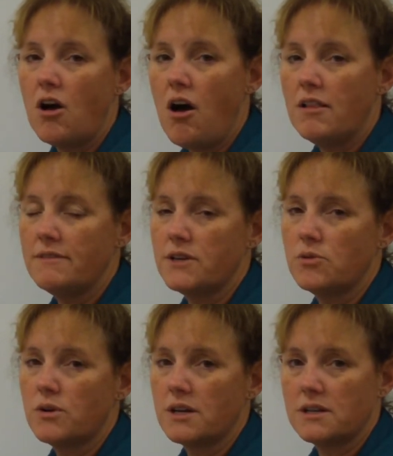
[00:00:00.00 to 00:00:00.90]
all
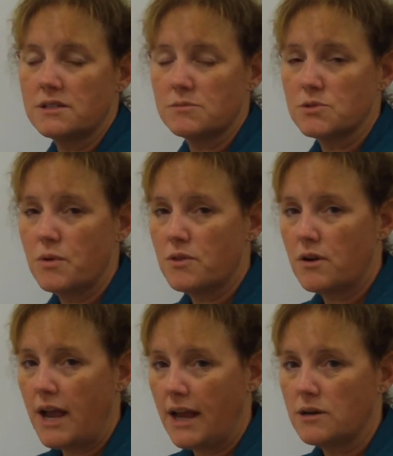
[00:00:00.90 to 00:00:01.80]
living organisms,
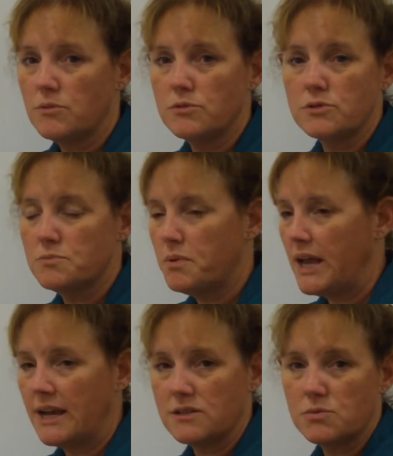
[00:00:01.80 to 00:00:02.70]
whether animals,
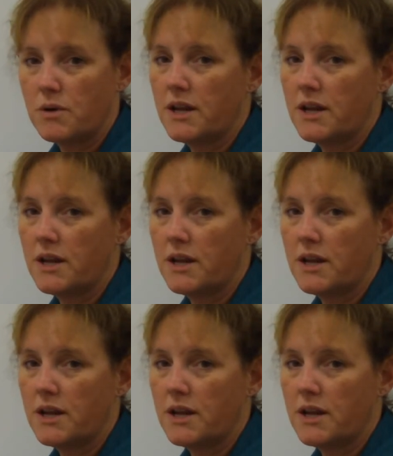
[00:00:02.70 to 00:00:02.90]
plants,